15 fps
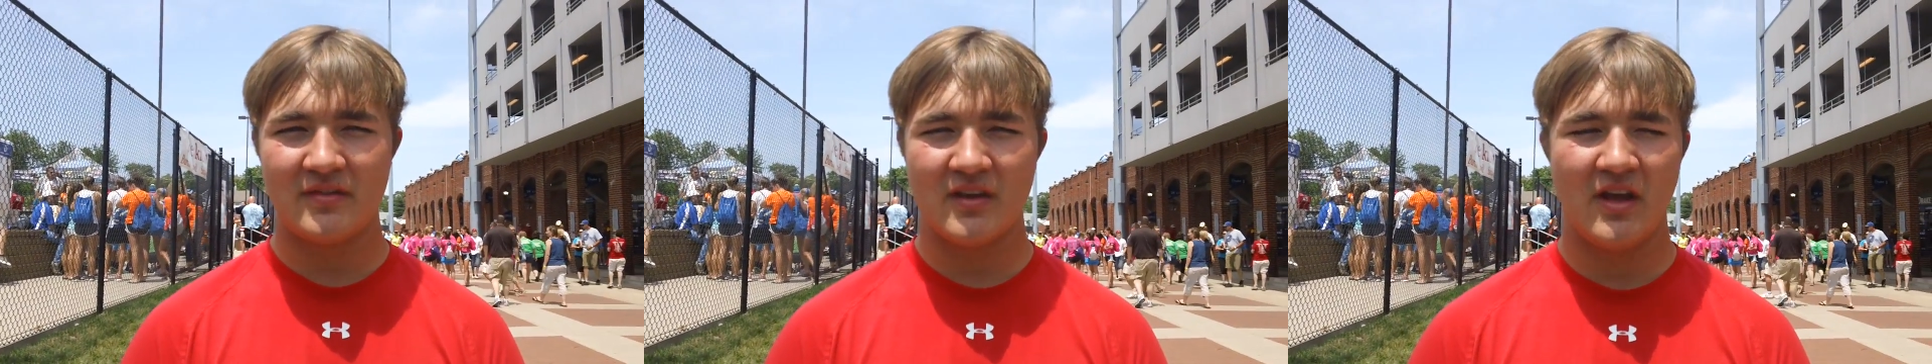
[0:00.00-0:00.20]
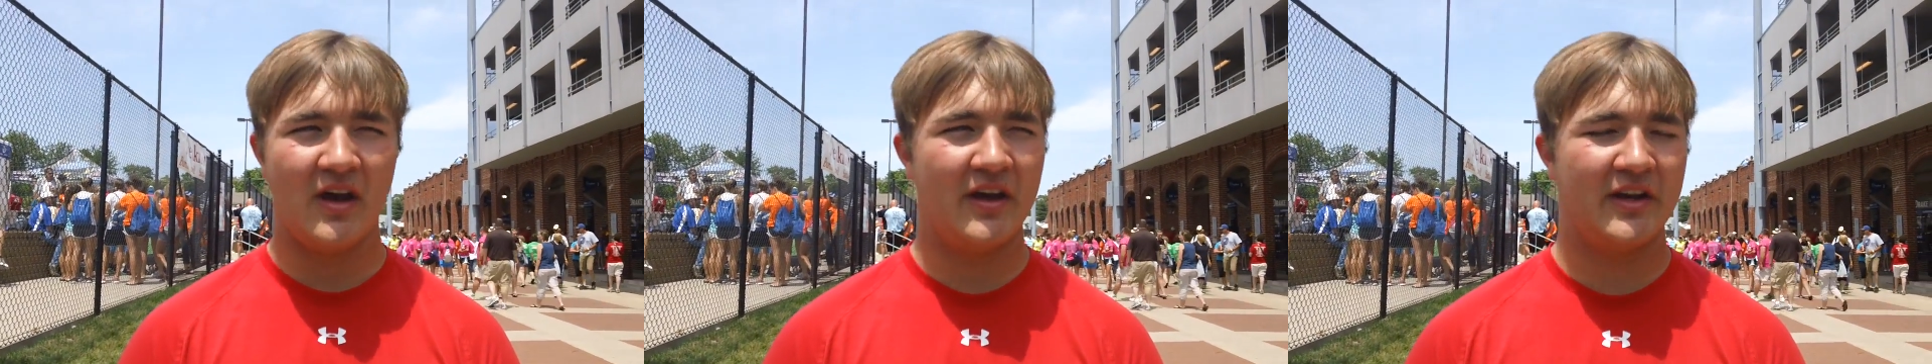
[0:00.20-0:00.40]

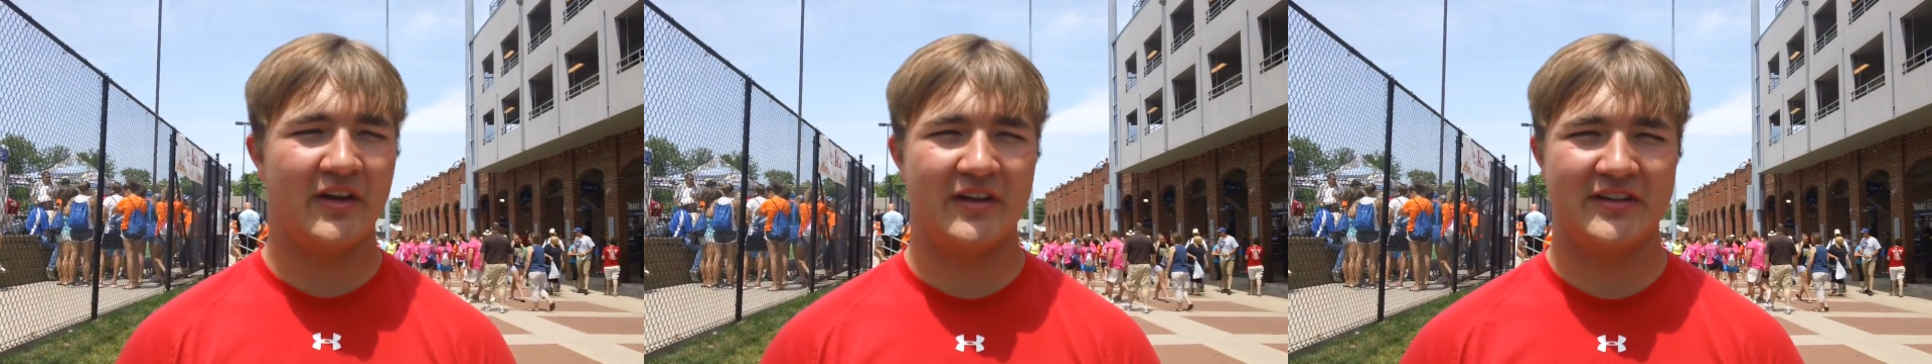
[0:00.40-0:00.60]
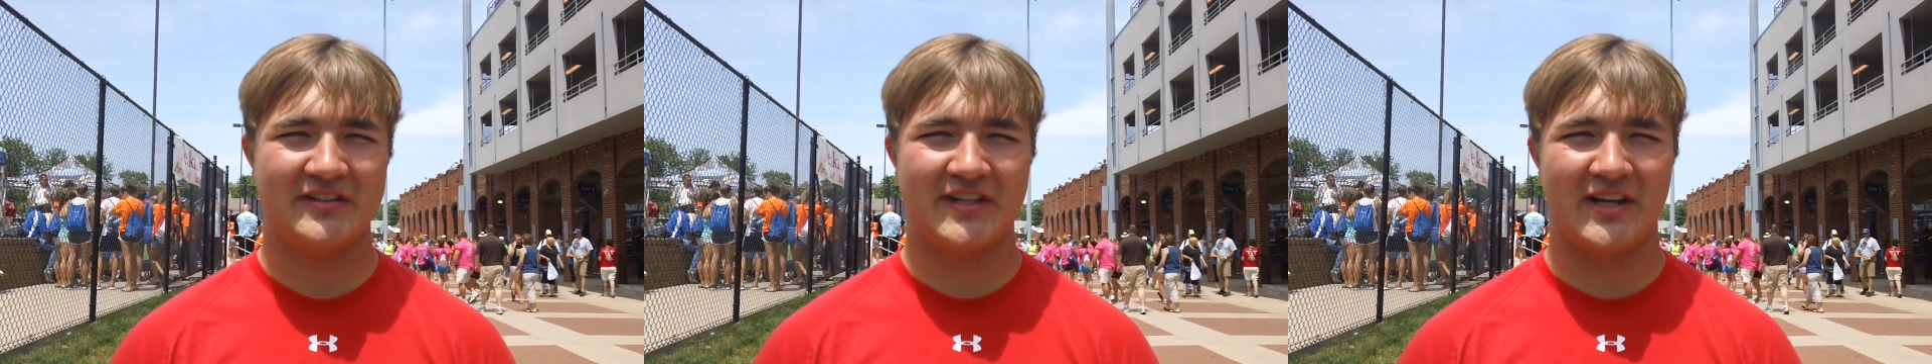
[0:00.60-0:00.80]

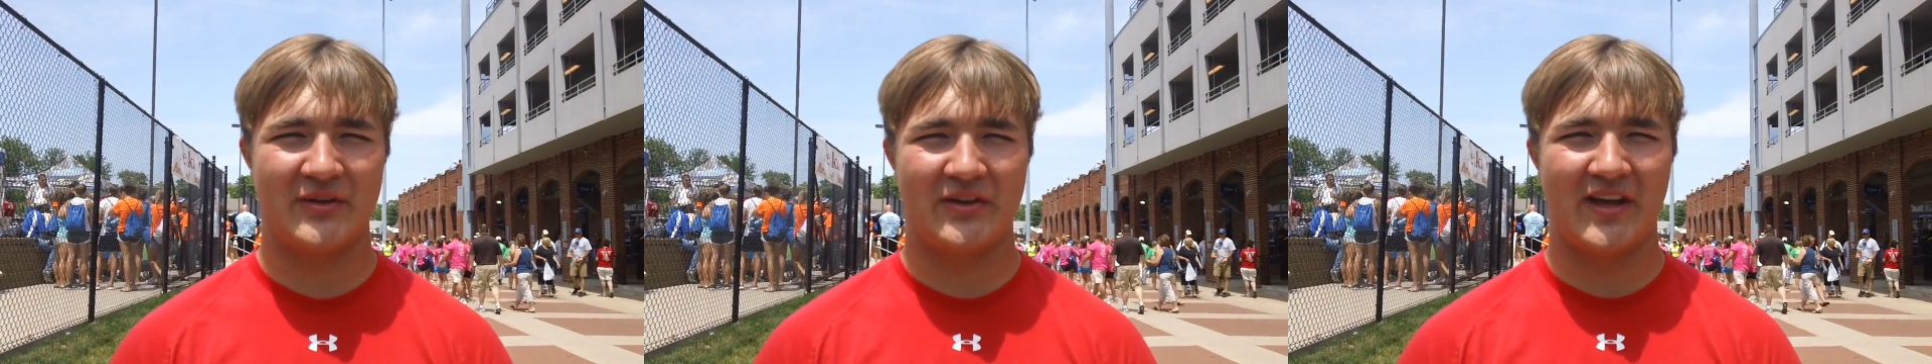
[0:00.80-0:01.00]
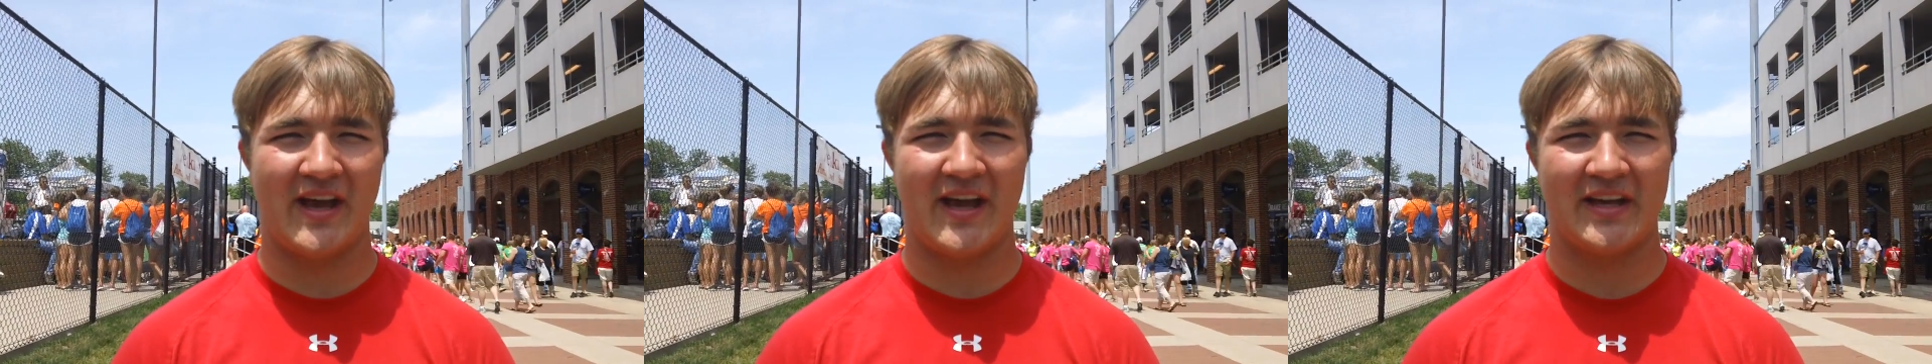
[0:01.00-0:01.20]
I just kind of
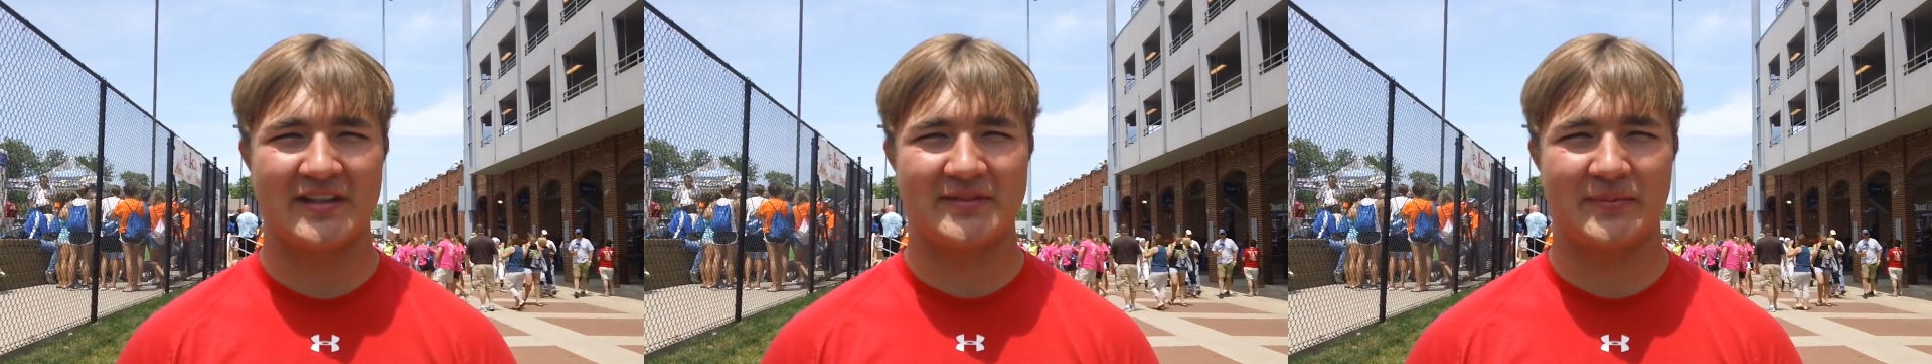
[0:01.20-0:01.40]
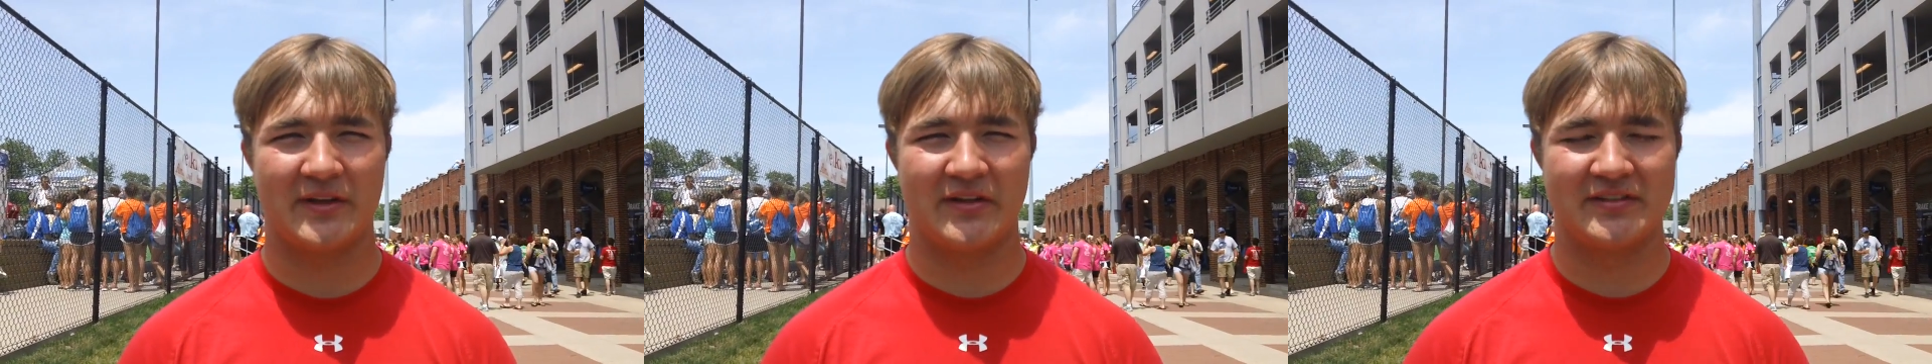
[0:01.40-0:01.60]

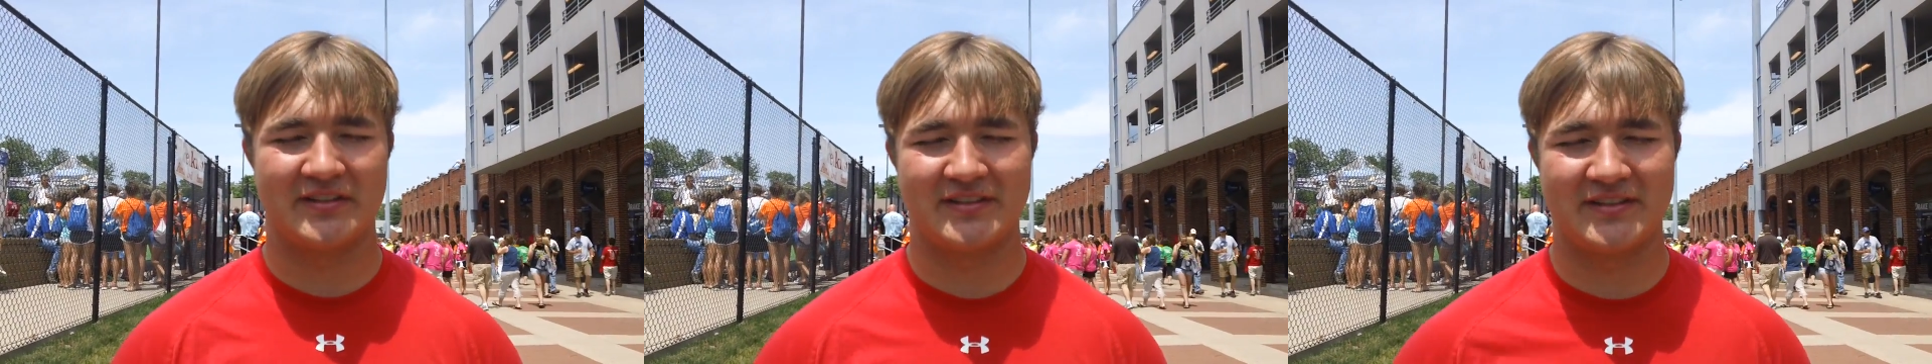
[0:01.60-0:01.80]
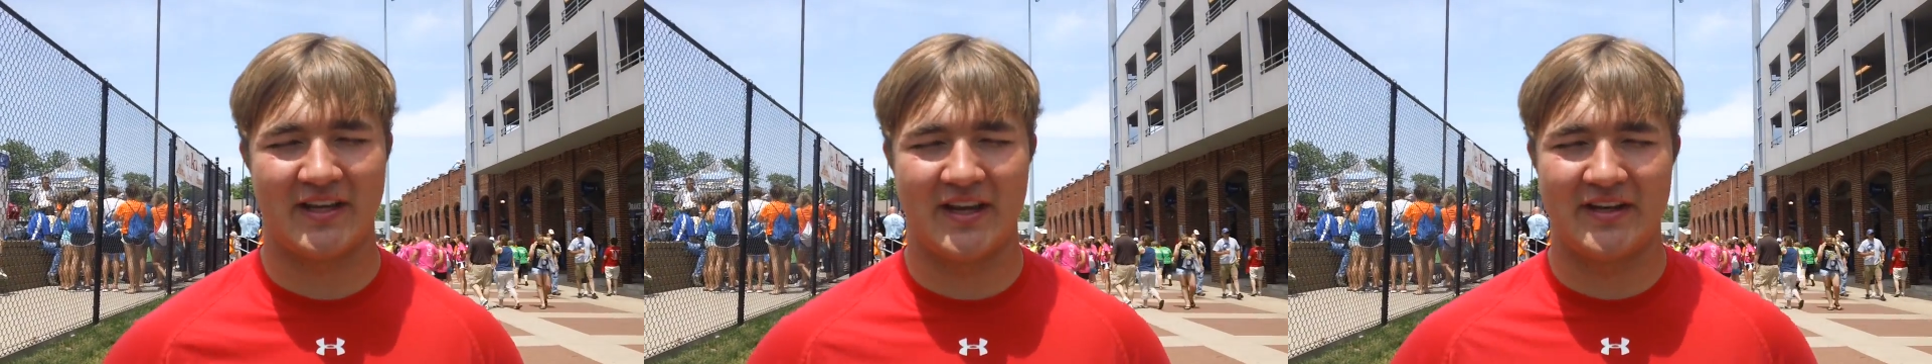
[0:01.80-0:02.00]
relaxed, but I was
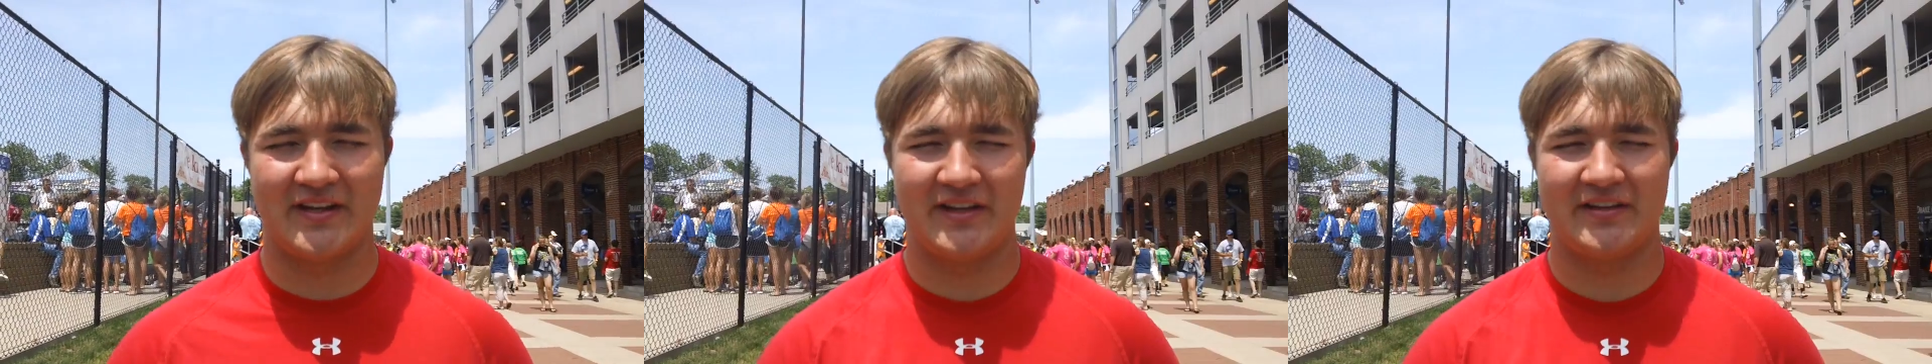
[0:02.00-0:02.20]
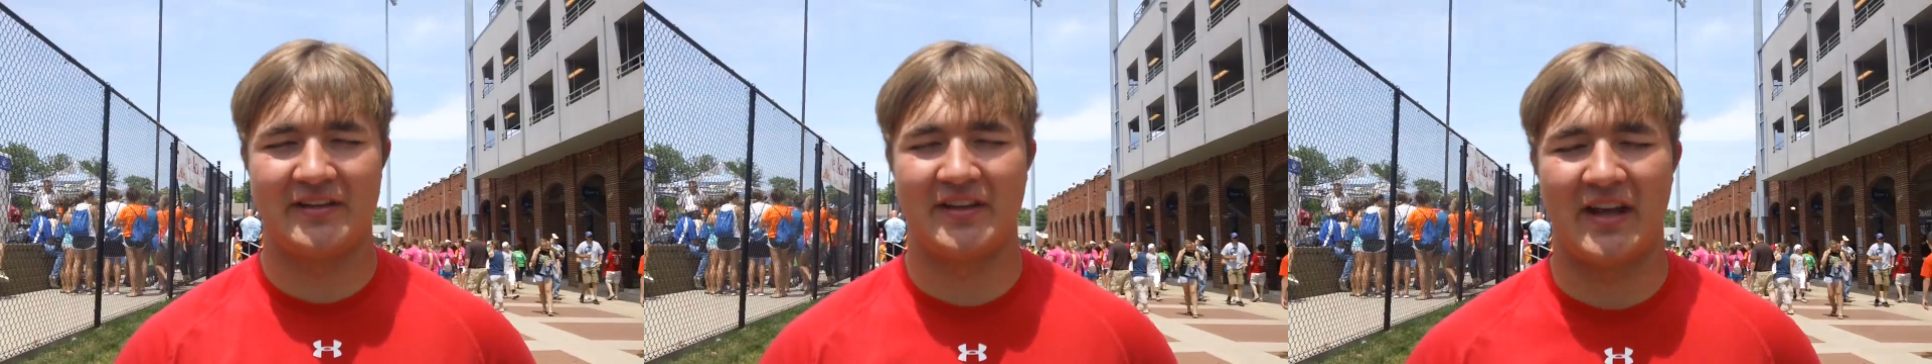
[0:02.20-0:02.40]
excited and